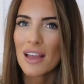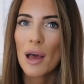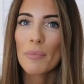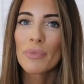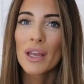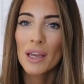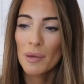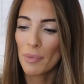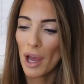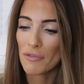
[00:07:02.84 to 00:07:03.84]

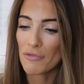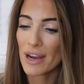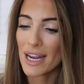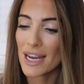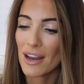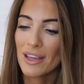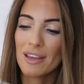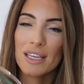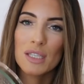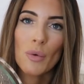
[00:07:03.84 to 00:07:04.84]
but I really
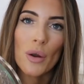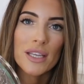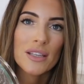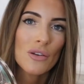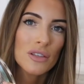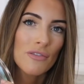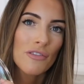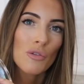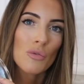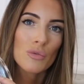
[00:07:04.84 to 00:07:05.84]
like this one. It's got some
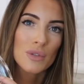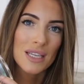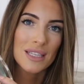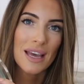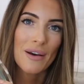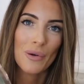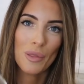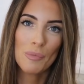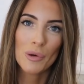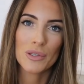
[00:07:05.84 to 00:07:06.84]
floral detail on
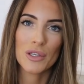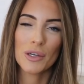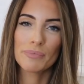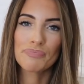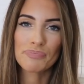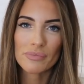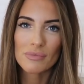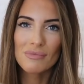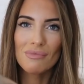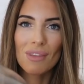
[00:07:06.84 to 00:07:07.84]
the bottom,
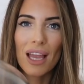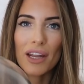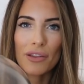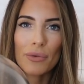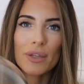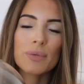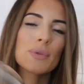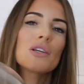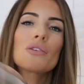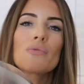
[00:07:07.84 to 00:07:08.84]
and I thought this
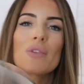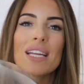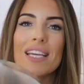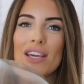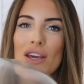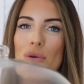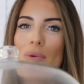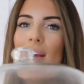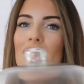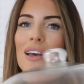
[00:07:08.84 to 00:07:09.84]
would look really cute
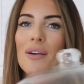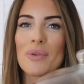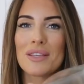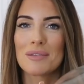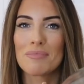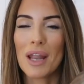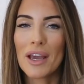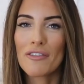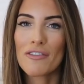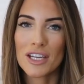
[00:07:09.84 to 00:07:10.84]
with some
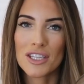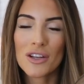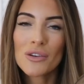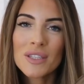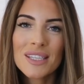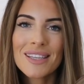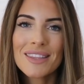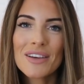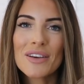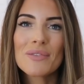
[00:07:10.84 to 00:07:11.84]
like fresh scones
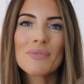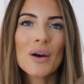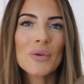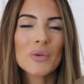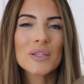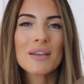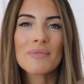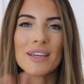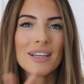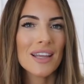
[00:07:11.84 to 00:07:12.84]
in them or
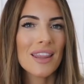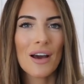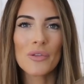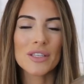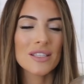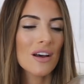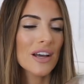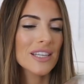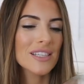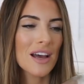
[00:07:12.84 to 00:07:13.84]
something like that on the
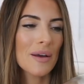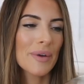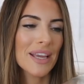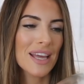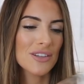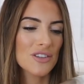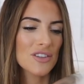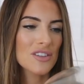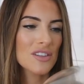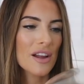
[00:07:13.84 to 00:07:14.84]
side, again just
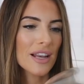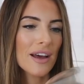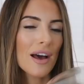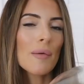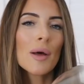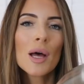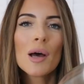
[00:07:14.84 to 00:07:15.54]
to style it up.